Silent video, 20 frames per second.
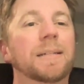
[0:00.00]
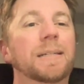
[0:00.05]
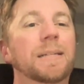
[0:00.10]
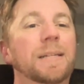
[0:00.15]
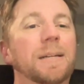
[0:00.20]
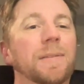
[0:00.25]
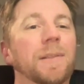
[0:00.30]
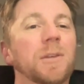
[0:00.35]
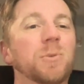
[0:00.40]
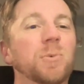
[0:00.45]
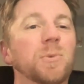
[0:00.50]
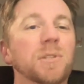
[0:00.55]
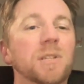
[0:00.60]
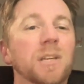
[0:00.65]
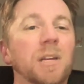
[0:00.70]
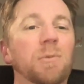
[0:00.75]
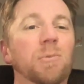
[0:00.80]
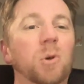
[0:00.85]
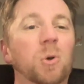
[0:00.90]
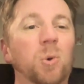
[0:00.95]
this one's
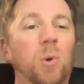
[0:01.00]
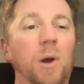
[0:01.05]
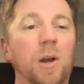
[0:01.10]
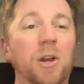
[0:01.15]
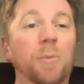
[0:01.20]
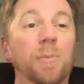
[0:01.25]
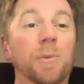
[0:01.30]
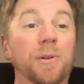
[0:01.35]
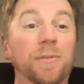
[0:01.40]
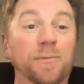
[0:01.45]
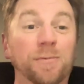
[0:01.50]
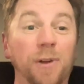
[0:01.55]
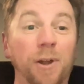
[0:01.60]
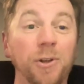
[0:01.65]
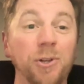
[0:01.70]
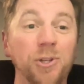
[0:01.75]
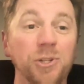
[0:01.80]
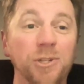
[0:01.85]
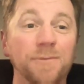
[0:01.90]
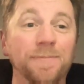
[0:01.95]
going to require a bit of
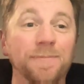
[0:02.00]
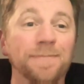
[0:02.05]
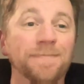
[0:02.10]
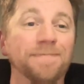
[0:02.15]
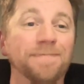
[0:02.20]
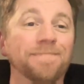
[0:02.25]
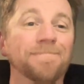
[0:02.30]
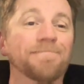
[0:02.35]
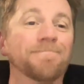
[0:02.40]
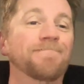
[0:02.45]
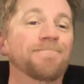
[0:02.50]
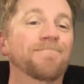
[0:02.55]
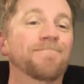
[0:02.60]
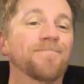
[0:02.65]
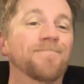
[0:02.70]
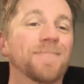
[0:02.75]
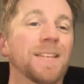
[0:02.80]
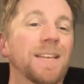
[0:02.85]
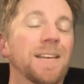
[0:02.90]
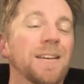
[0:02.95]
French,
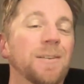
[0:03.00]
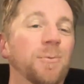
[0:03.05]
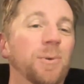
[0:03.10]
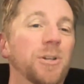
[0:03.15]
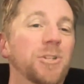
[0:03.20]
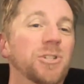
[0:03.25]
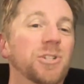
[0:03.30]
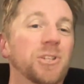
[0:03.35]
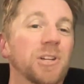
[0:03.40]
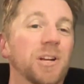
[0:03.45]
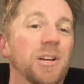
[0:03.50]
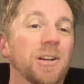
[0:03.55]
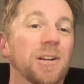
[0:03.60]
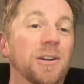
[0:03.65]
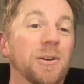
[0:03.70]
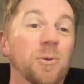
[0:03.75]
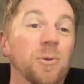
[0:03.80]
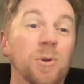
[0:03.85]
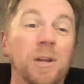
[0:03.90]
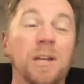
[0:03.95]
which
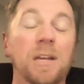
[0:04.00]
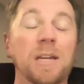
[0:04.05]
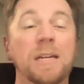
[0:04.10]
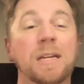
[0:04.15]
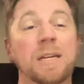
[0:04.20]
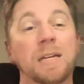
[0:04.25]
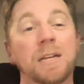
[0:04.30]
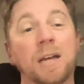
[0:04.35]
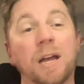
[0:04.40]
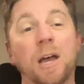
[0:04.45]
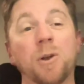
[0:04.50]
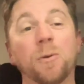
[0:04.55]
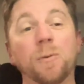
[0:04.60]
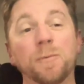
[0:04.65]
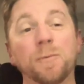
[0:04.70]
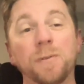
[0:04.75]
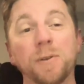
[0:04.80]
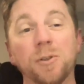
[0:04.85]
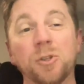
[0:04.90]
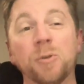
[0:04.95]
I don't
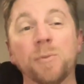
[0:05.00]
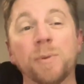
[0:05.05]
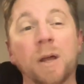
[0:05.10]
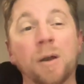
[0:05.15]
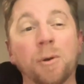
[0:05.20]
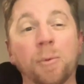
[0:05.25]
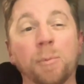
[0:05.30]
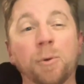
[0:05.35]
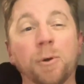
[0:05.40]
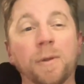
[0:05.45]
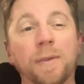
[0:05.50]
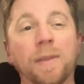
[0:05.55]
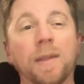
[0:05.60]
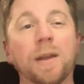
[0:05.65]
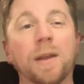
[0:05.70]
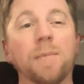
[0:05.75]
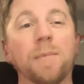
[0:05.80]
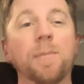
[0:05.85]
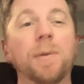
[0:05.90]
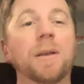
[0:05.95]
feel too bad about putting that
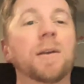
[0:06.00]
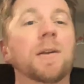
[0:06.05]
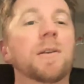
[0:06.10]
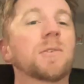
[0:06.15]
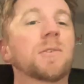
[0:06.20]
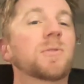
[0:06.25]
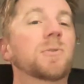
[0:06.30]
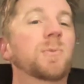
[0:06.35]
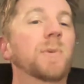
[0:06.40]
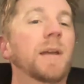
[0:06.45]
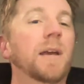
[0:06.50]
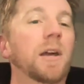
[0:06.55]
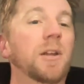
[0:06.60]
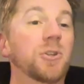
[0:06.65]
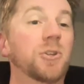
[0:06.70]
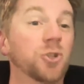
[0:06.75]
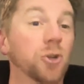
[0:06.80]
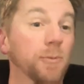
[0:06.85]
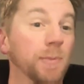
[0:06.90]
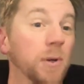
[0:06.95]
in because we had
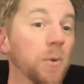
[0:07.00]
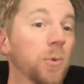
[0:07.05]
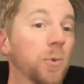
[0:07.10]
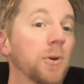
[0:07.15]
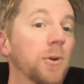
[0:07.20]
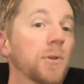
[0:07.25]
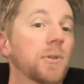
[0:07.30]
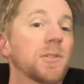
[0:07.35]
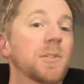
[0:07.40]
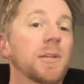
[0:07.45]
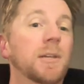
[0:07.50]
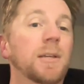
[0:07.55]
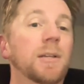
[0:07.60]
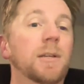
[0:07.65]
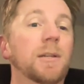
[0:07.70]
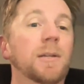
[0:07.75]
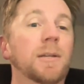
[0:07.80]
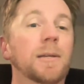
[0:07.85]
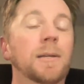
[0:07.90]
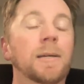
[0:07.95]
German words
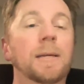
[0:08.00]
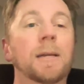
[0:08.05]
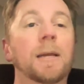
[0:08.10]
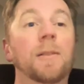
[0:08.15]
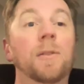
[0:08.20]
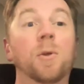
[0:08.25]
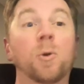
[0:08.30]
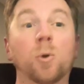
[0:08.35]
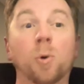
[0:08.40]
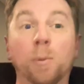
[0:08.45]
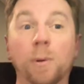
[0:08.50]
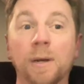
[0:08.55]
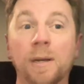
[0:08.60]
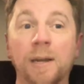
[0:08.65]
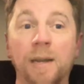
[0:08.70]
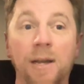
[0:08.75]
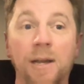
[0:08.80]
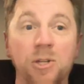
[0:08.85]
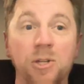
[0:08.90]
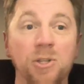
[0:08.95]
in the normal
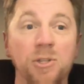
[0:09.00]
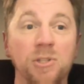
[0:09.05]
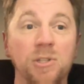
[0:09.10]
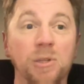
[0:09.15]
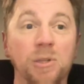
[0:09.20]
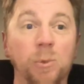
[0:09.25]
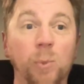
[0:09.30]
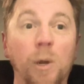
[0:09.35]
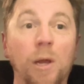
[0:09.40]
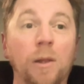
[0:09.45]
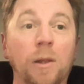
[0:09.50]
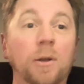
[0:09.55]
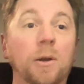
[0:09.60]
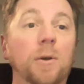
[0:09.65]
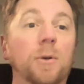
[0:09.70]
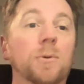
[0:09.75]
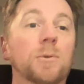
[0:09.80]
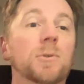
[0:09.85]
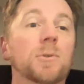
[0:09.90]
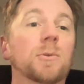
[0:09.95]
connections a while
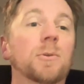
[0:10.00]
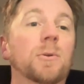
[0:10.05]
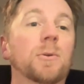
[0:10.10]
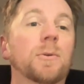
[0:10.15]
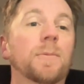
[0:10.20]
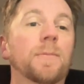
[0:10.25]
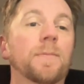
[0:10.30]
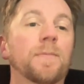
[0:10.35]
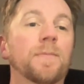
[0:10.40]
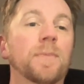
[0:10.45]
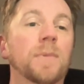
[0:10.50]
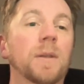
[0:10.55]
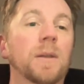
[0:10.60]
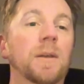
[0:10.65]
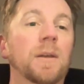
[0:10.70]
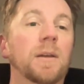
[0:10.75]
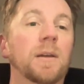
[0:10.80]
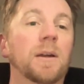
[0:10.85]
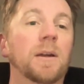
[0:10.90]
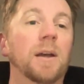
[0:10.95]
ago. So
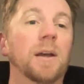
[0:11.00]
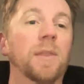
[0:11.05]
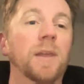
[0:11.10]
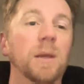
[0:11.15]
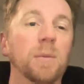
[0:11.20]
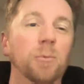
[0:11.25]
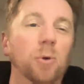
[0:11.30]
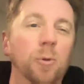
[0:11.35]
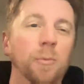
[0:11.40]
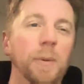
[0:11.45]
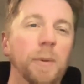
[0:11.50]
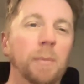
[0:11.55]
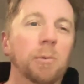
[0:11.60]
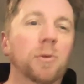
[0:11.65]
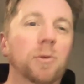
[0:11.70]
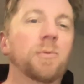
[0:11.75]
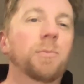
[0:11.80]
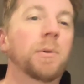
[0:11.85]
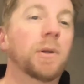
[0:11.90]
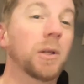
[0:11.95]
I think more people are
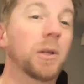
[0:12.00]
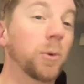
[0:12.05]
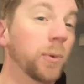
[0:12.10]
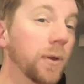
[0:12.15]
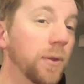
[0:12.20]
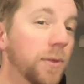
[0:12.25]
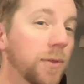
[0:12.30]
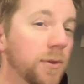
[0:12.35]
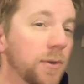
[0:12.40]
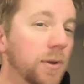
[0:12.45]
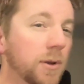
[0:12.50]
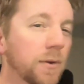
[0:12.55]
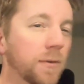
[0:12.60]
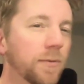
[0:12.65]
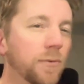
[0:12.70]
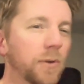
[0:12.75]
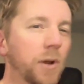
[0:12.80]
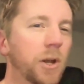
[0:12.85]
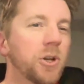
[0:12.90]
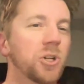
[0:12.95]
familiar with
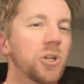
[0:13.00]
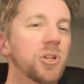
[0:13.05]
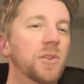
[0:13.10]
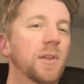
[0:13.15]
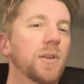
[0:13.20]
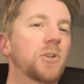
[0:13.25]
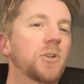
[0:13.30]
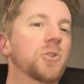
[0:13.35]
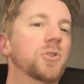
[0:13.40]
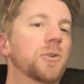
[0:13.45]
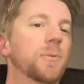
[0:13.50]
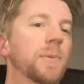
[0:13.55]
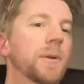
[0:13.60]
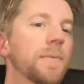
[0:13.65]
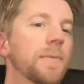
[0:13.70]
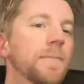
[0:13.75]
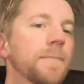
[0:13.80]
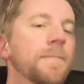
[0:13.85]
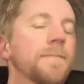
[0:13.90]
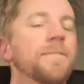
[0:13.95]
French than
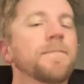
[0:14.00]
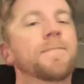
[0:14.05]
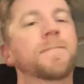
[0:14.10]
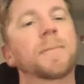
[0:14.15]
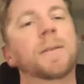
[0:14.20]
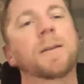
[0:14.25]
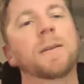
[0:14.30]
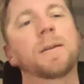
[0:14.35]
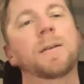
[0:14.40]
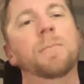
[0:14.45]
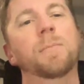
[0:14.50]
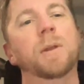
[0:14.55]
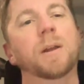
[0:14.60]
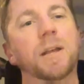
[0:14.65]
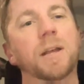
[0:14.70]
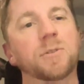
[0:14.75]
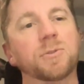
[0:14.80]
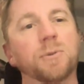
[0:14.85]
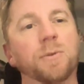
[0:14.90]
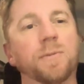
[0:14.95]
German, but I
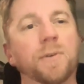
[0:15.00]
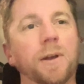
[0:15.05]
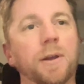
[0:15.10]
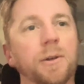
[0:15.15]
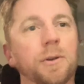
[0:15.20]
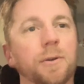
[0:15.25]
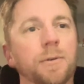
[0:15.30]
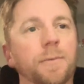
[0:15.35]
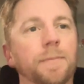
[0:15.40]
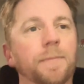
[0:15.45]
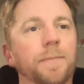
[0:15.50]
guess we'll find out.